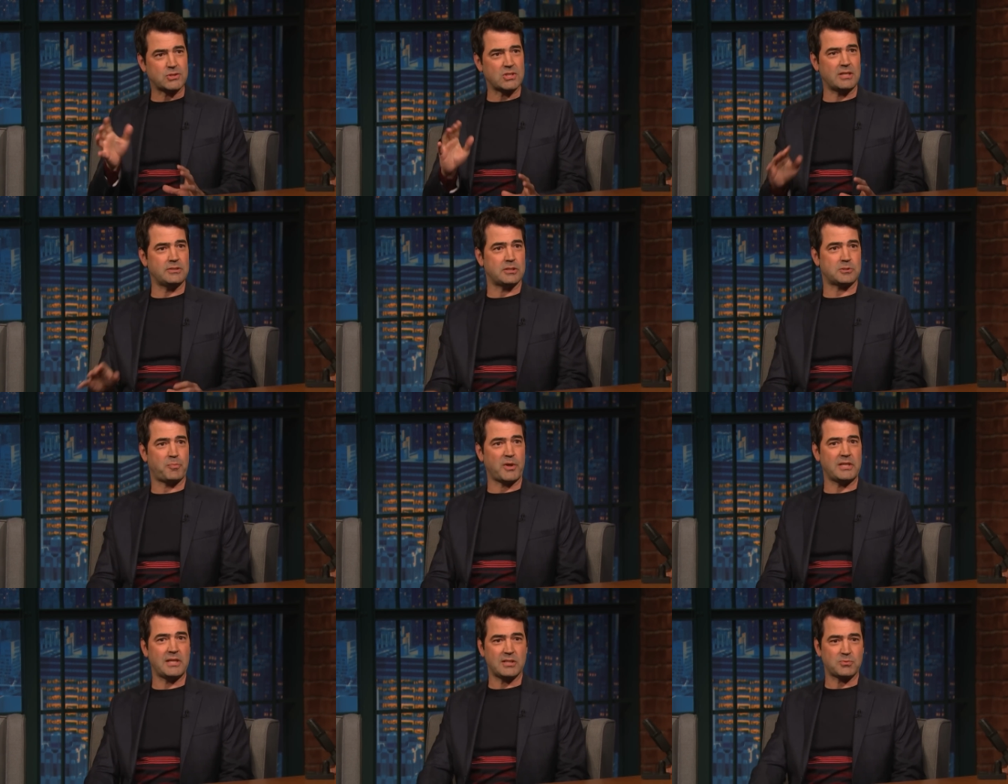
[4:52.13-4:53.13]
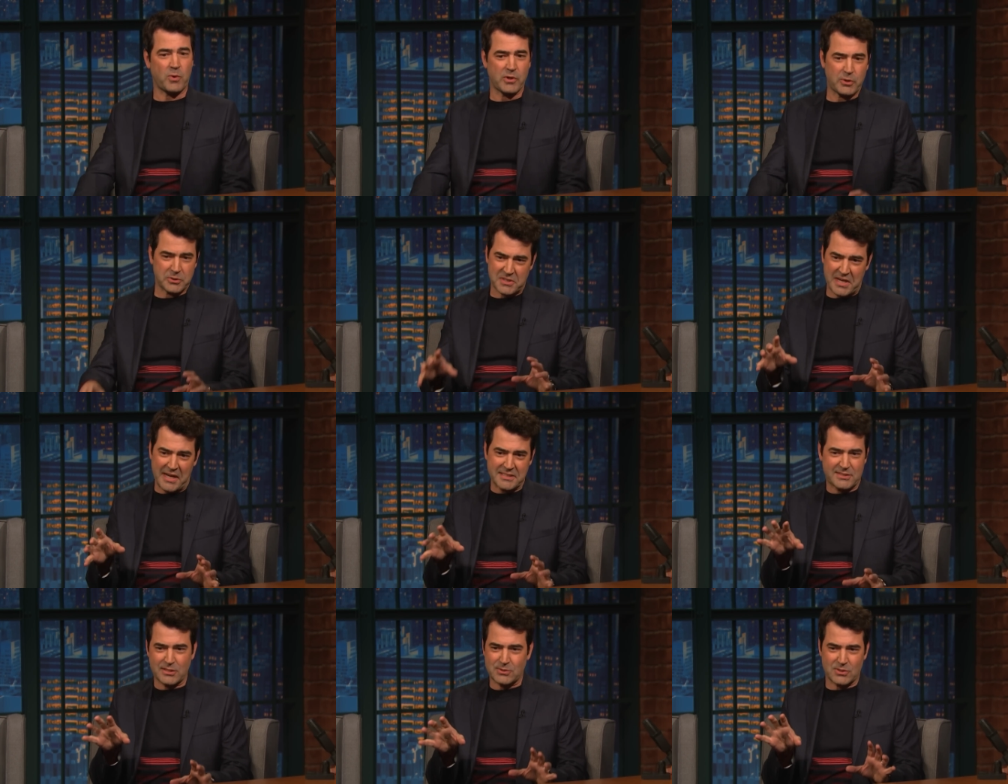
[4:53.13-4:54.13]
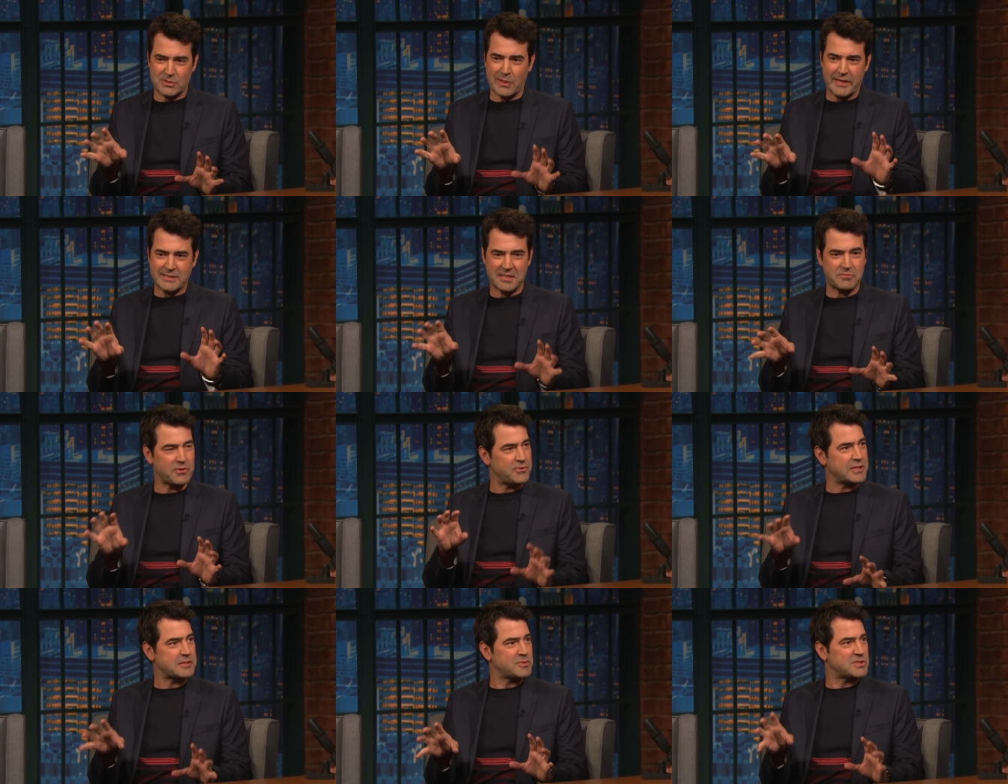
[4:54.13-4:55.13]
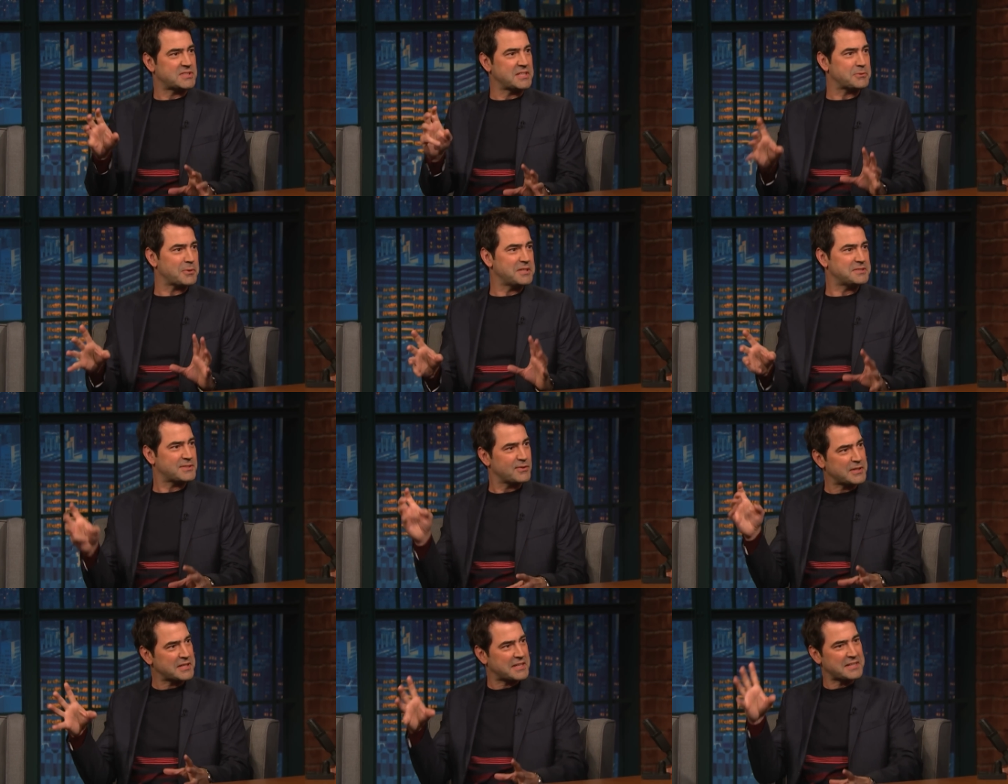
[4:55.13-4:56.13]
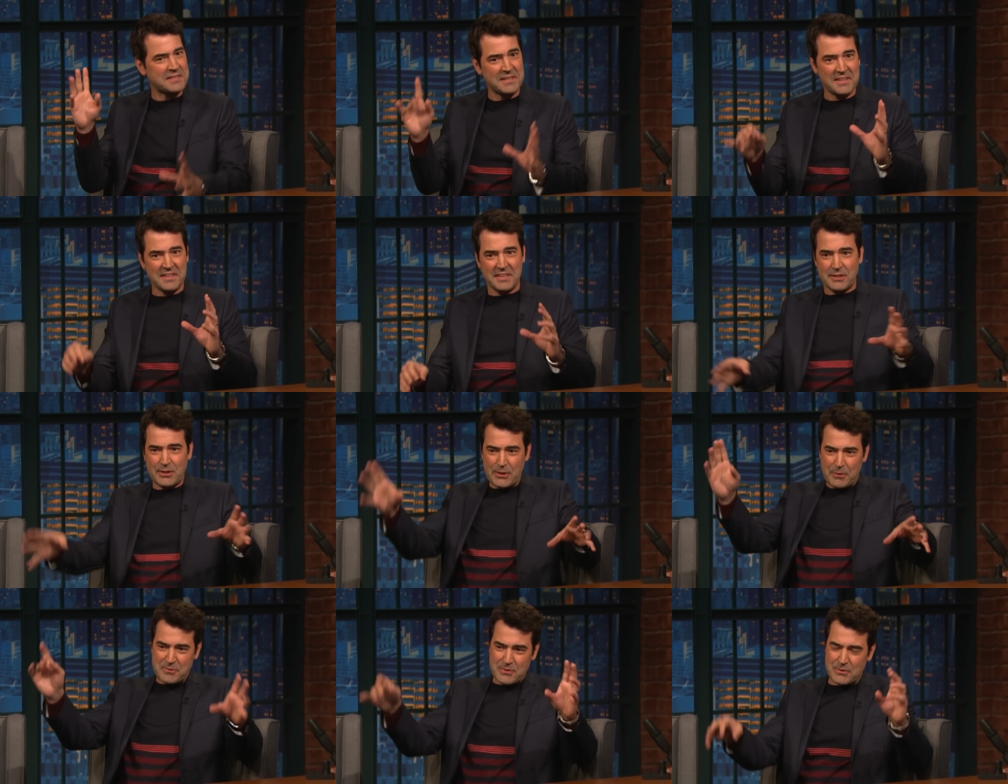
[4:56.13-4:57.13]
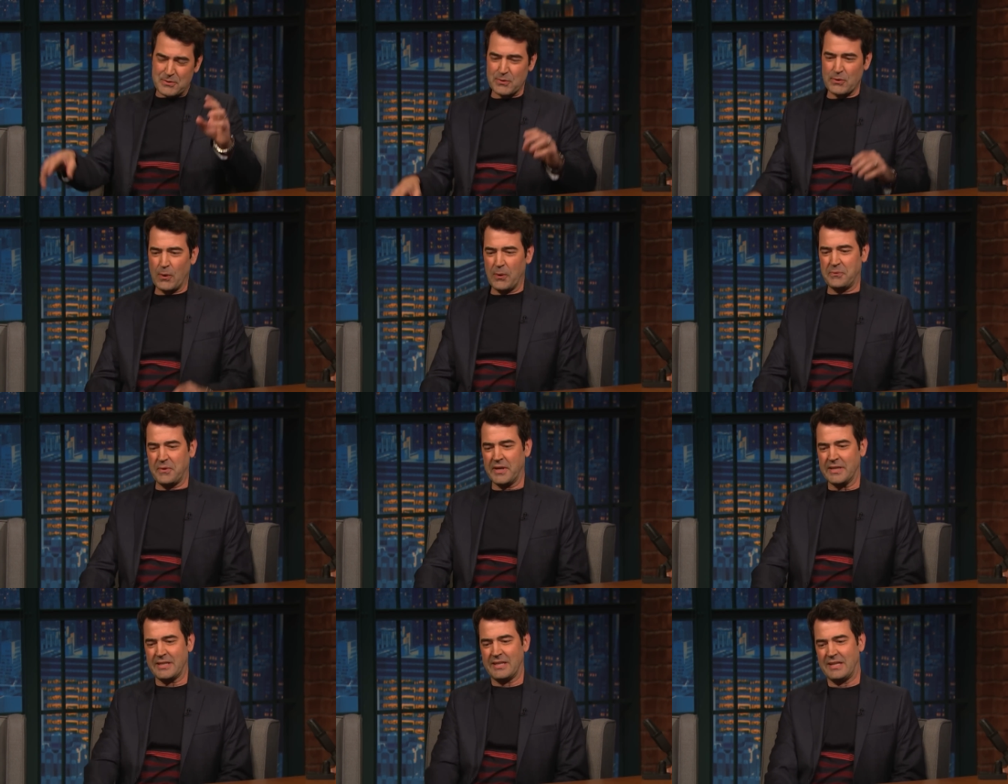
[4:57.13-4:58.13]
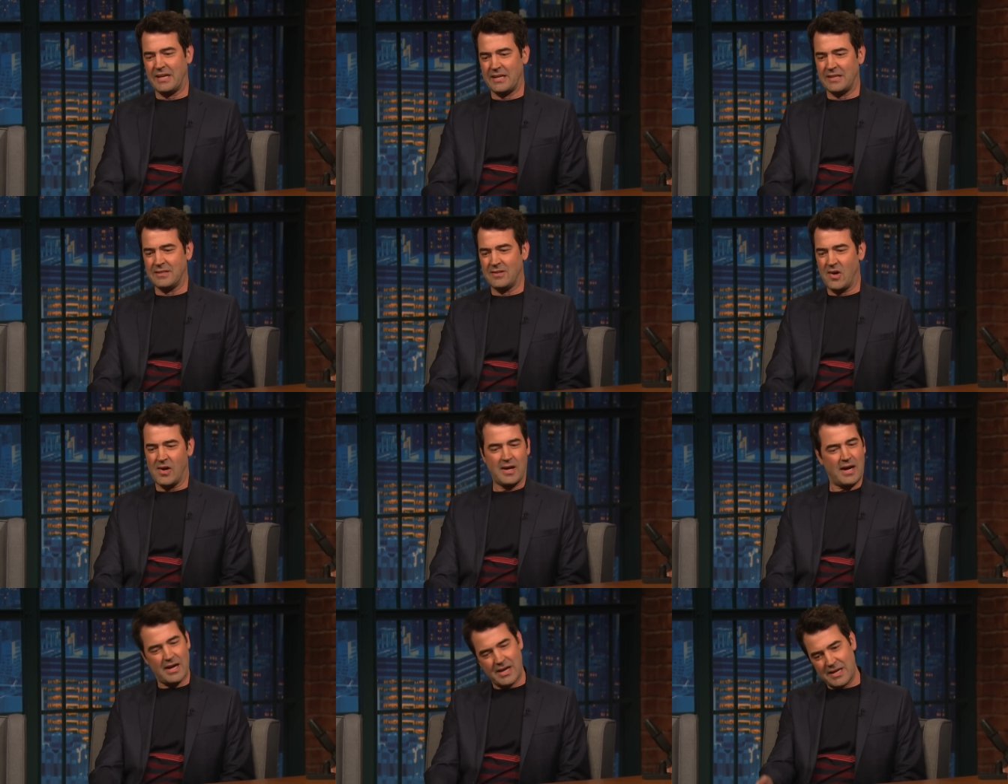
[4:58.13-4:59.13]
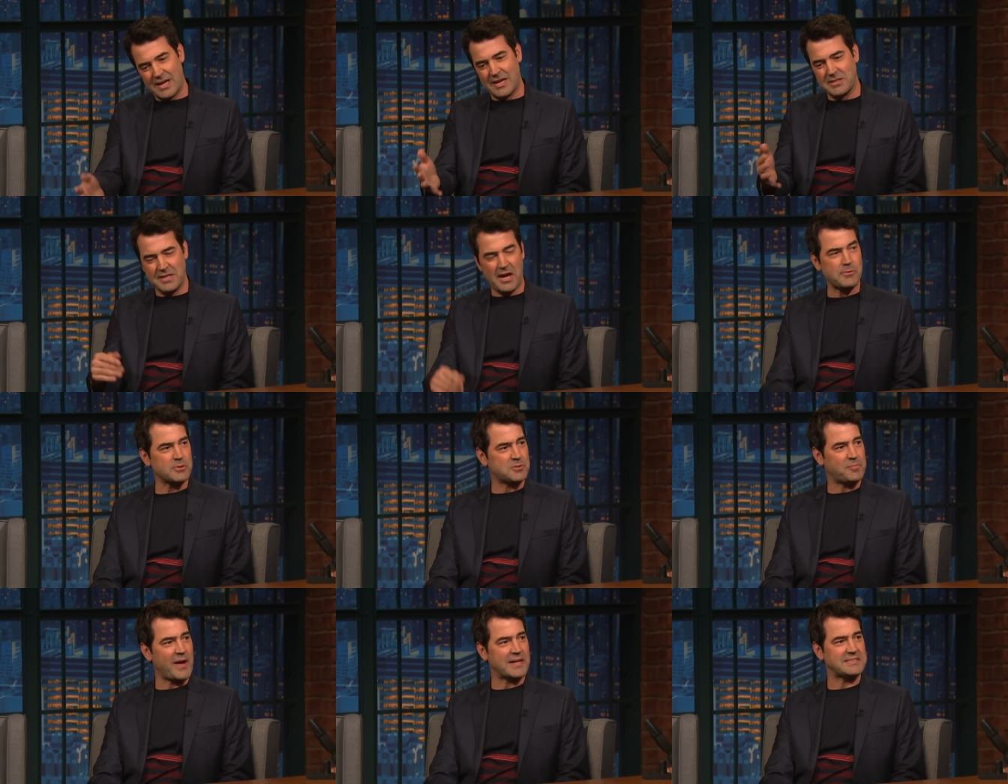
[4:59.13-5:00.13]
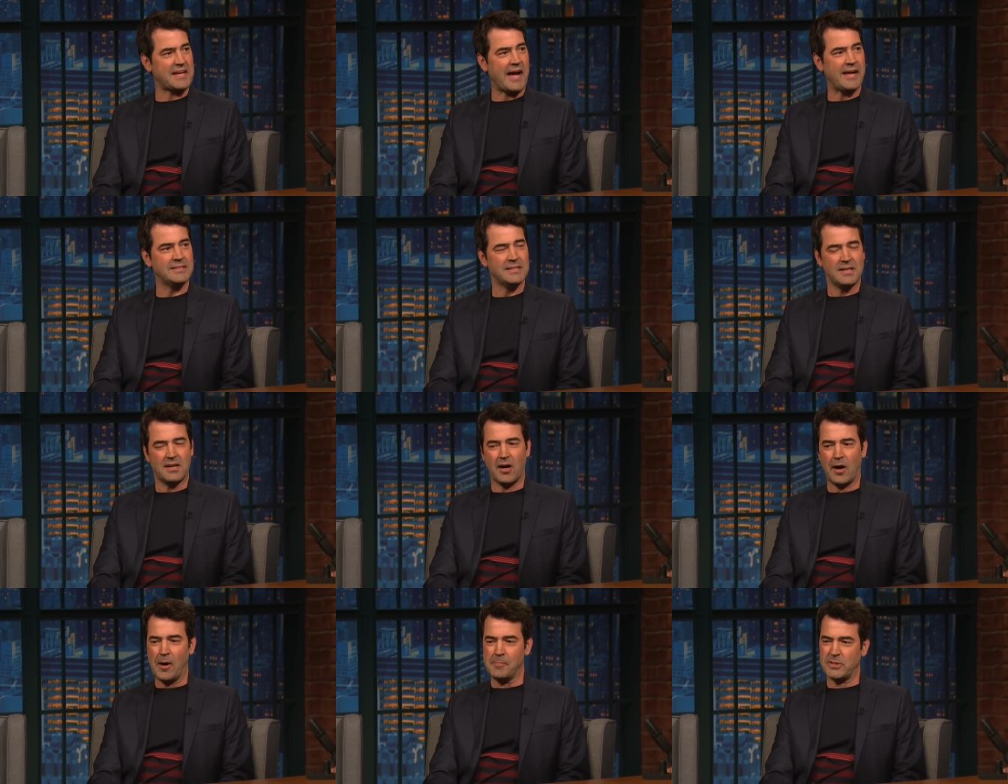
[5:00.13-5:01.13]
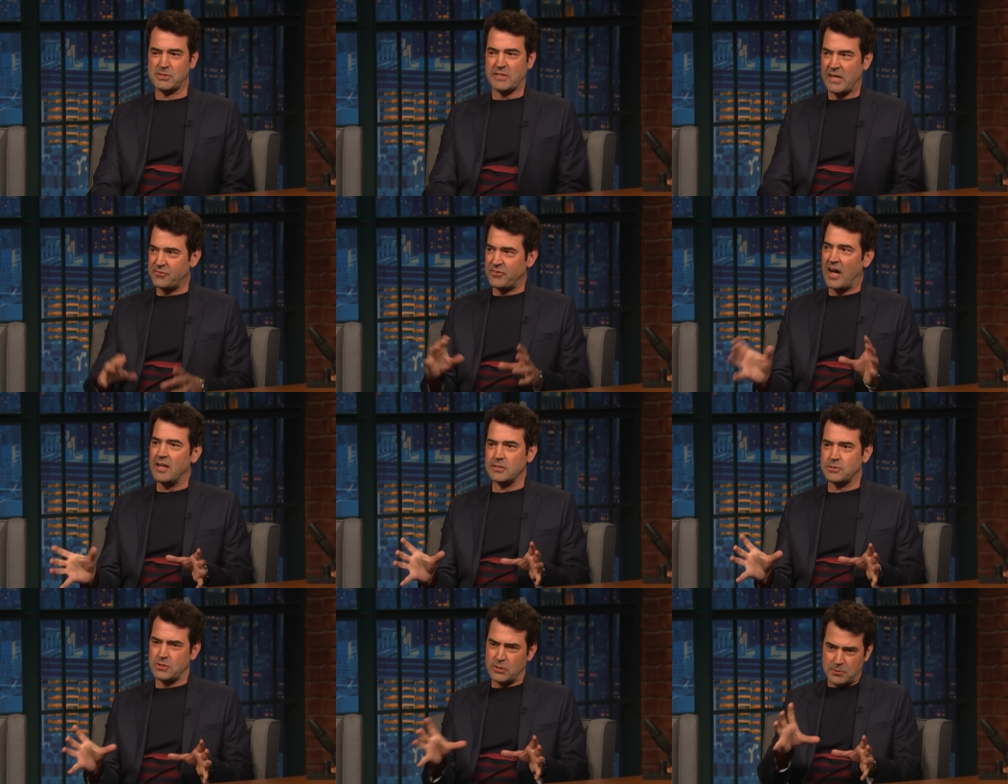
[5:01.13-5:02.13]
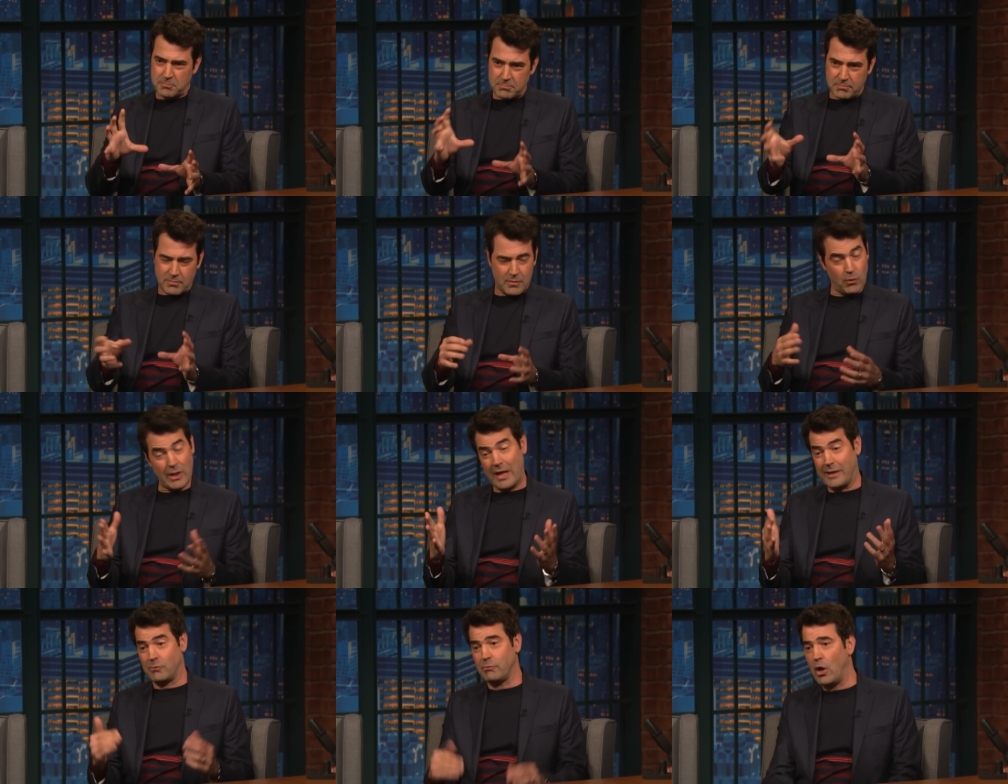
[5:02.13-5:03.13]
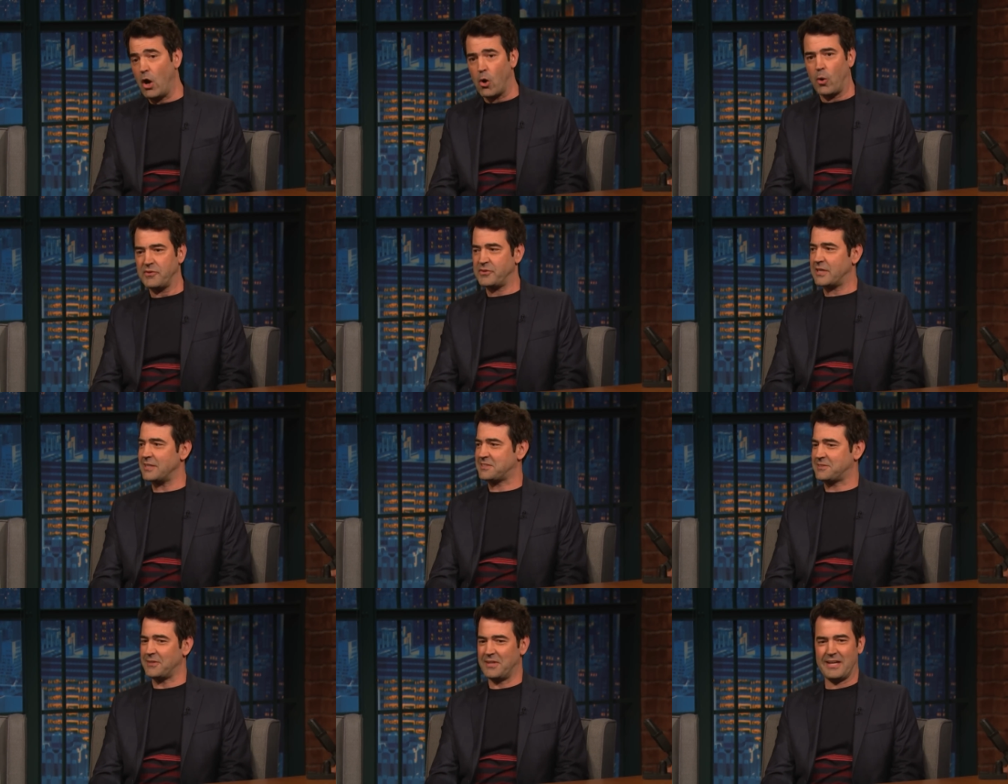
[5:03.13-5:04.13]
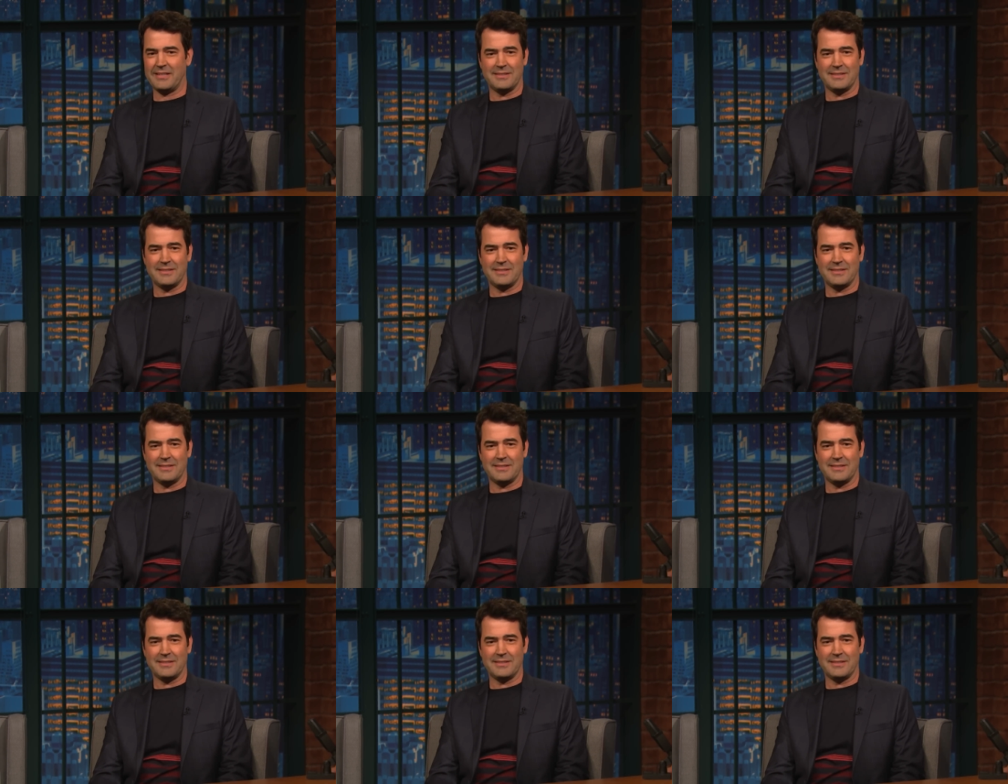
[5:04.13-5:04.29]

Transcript: genius, but he is one of those guys that just likes everything to be secret so that it can you know, do the whole thing. And, and uh, I, I, I, respect that. Um, it's an anthology. Well, I don't know. I think it's an. an